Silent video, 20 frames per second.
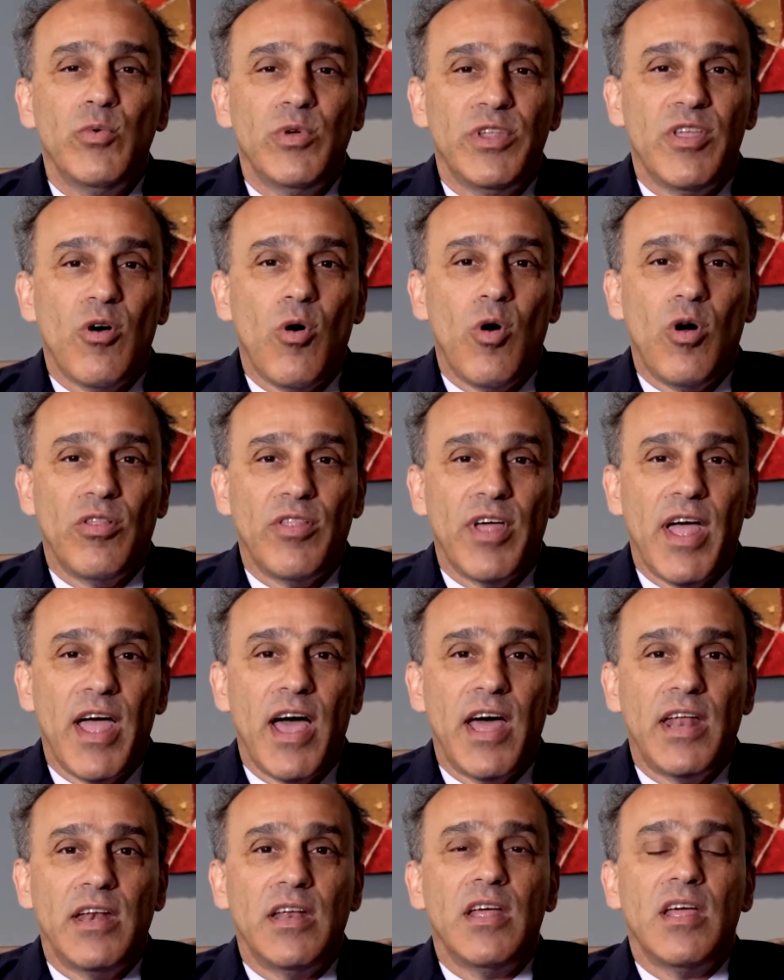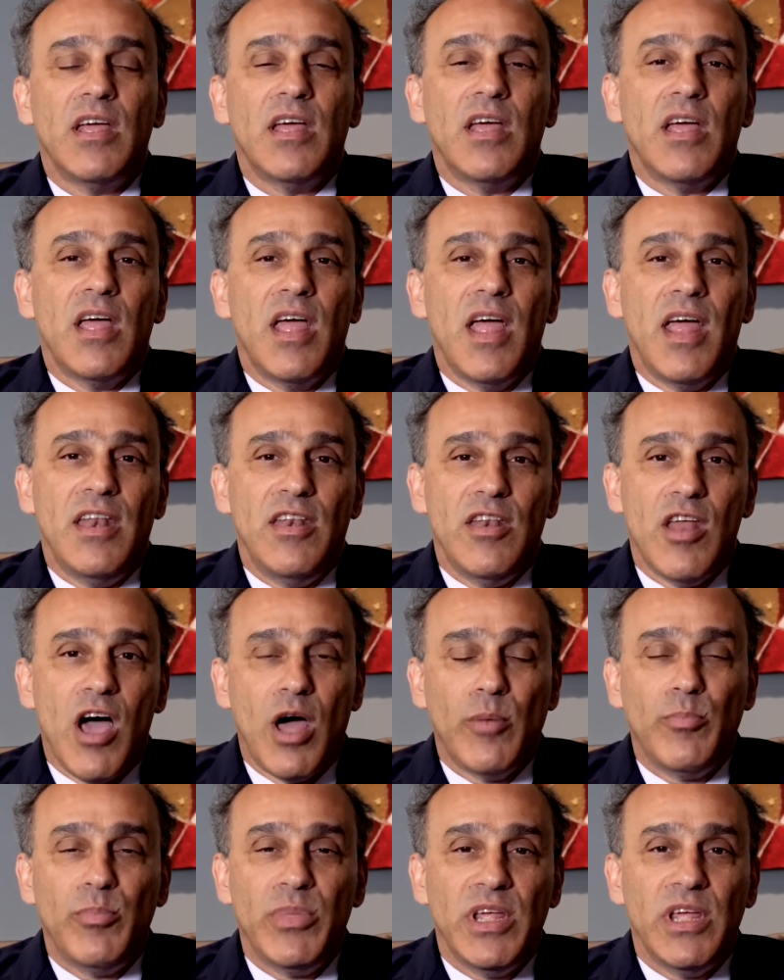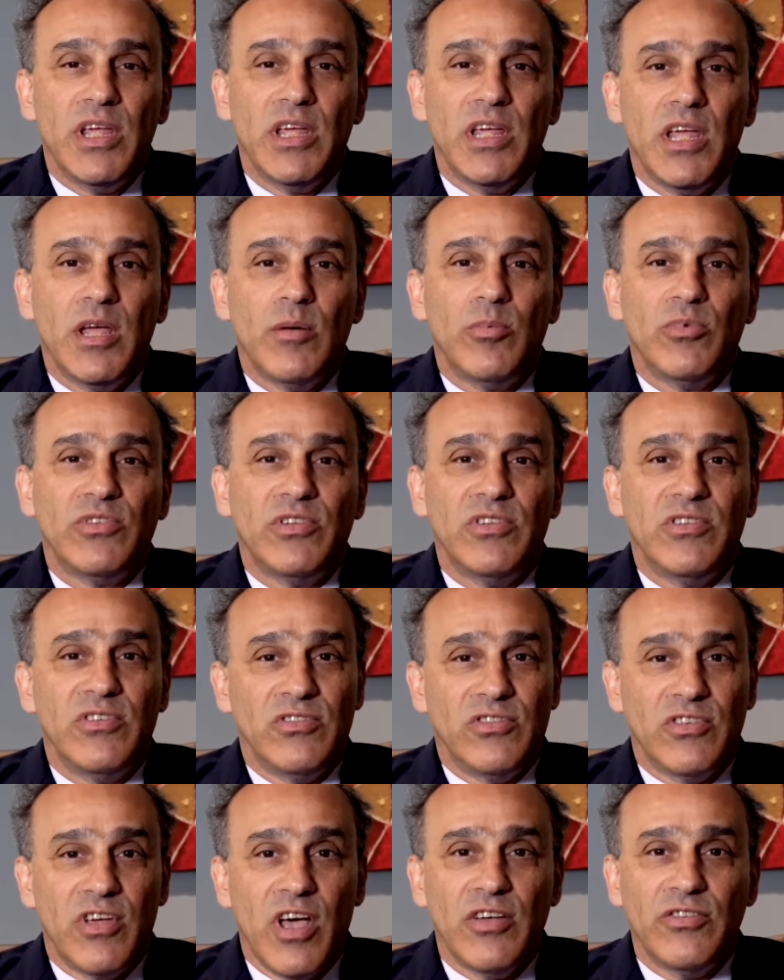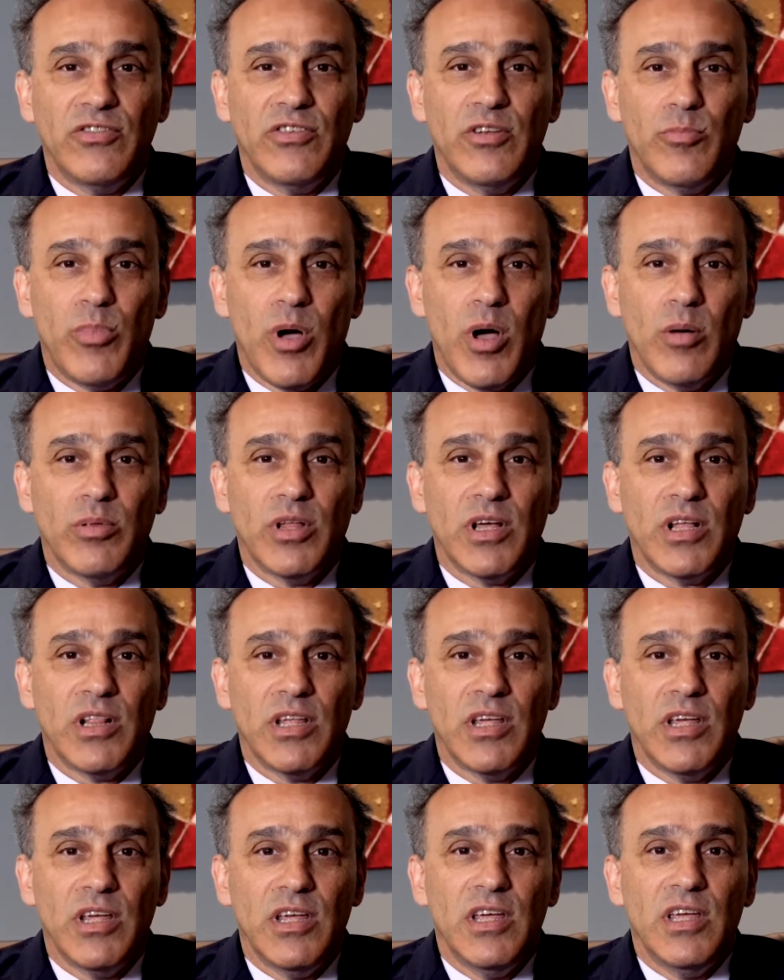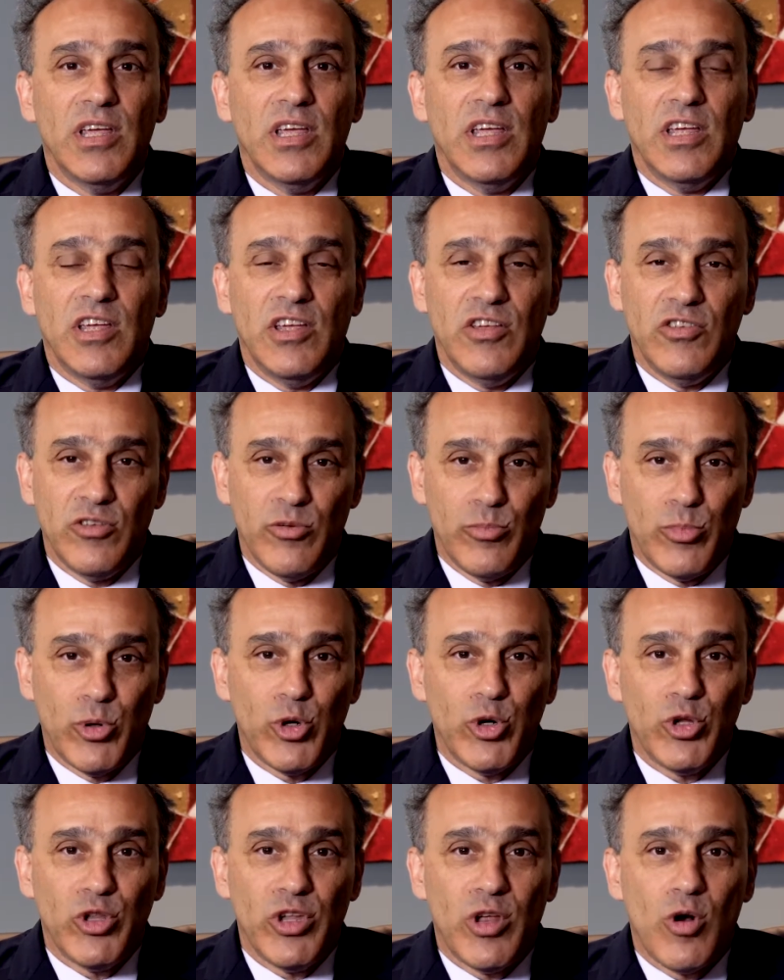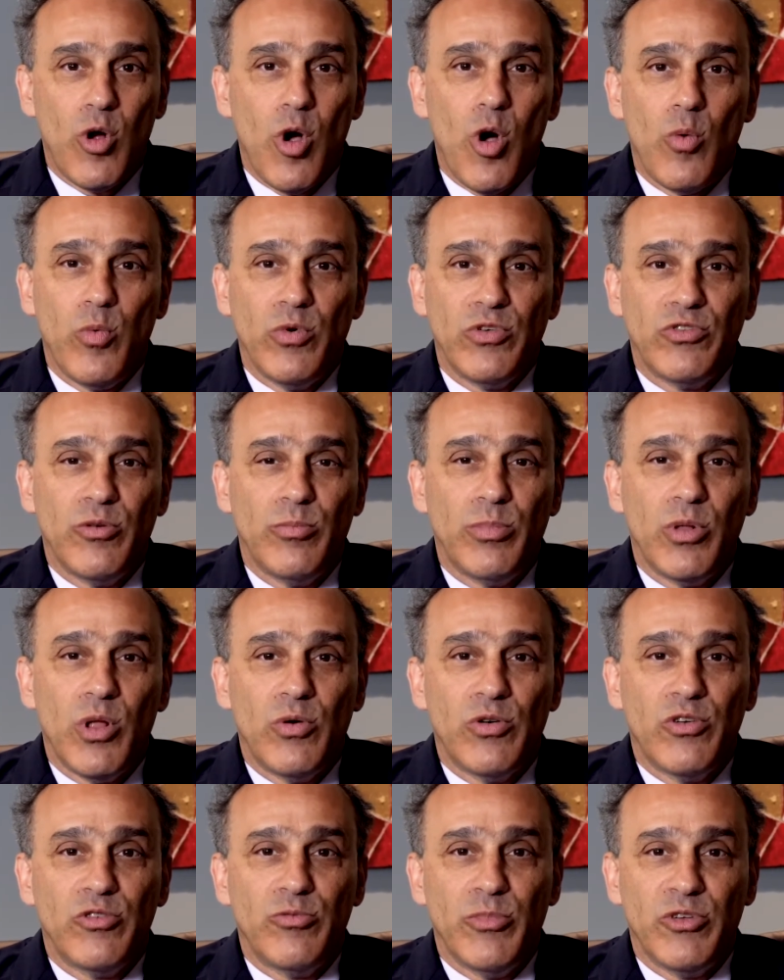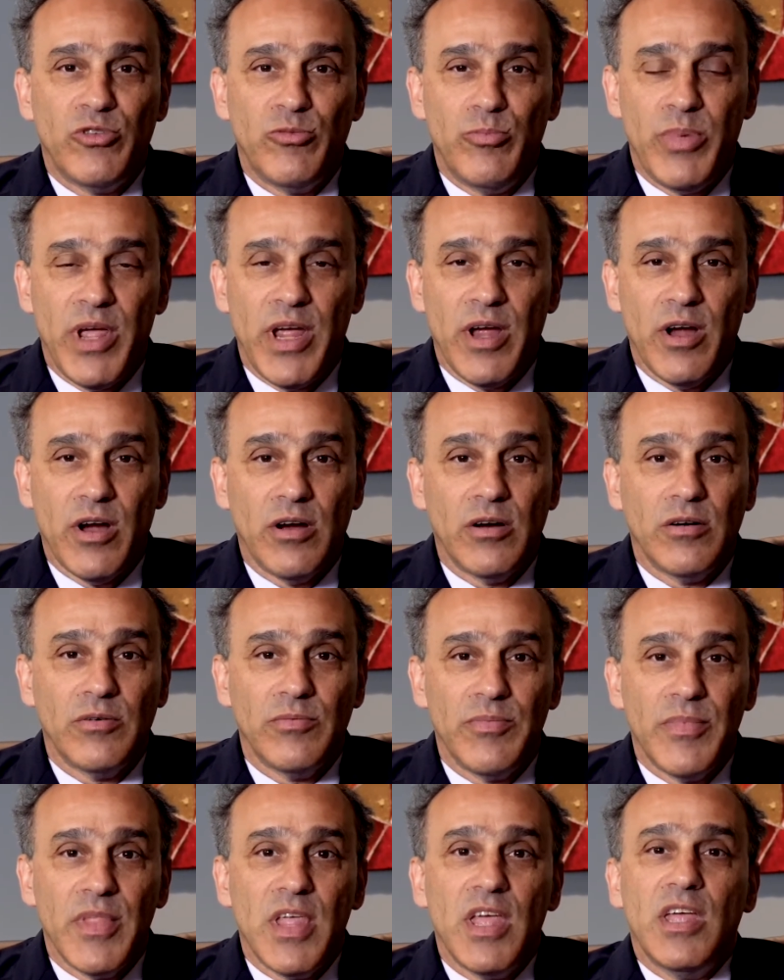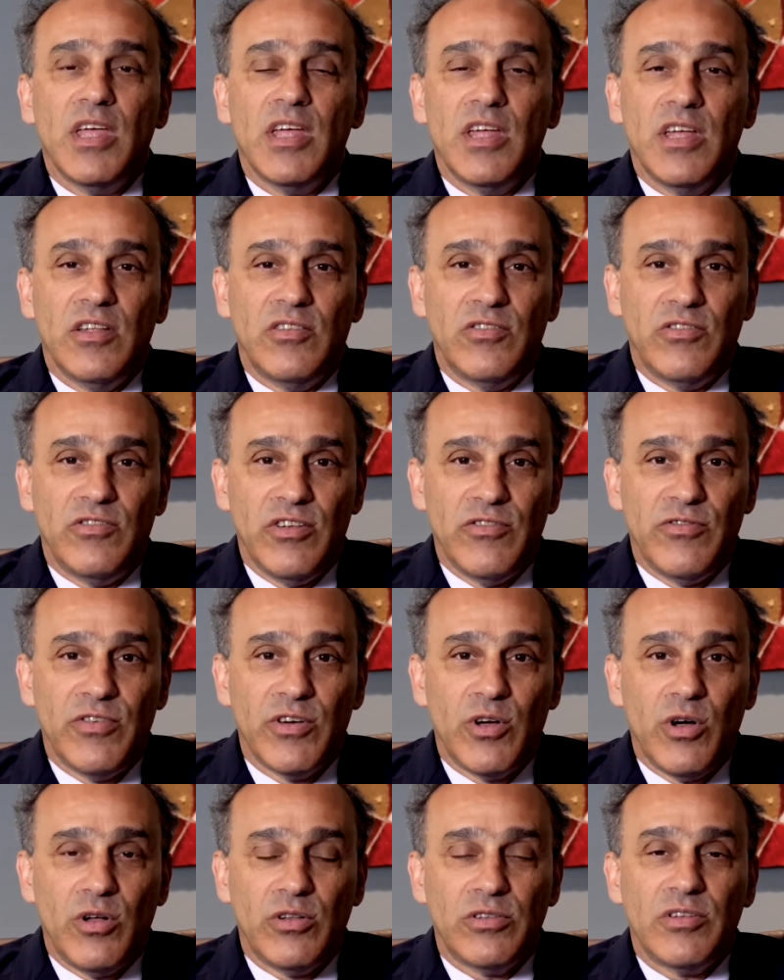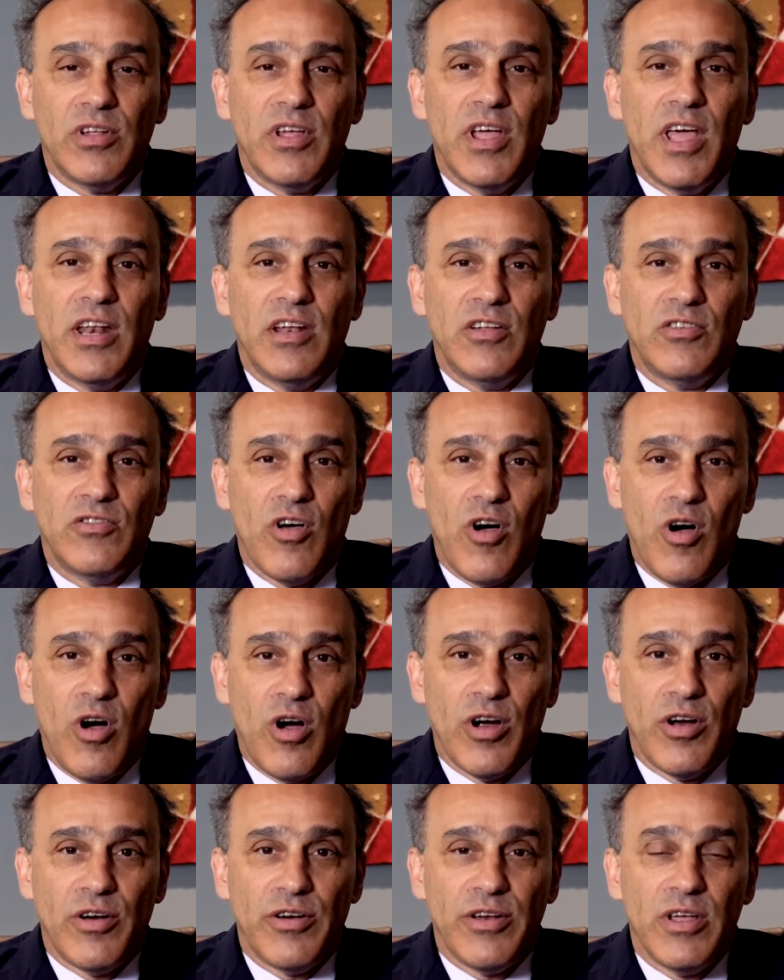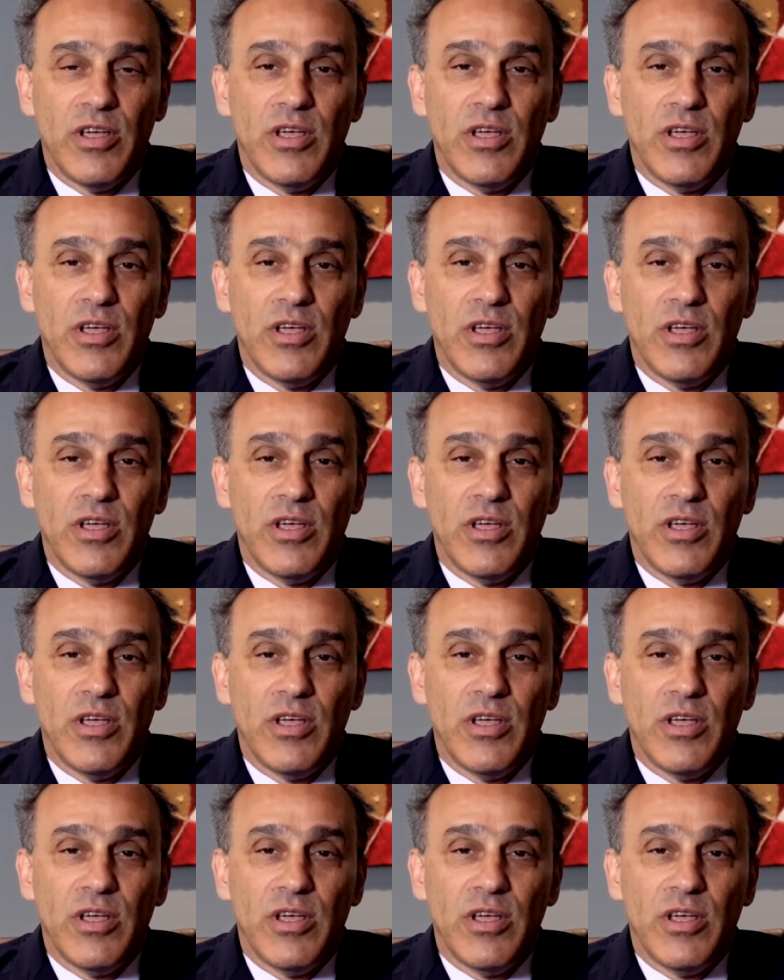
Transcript: with all that and not being able to discuss it publicly is a burden that all whistleblowers must bear. It's difficult and it's hard.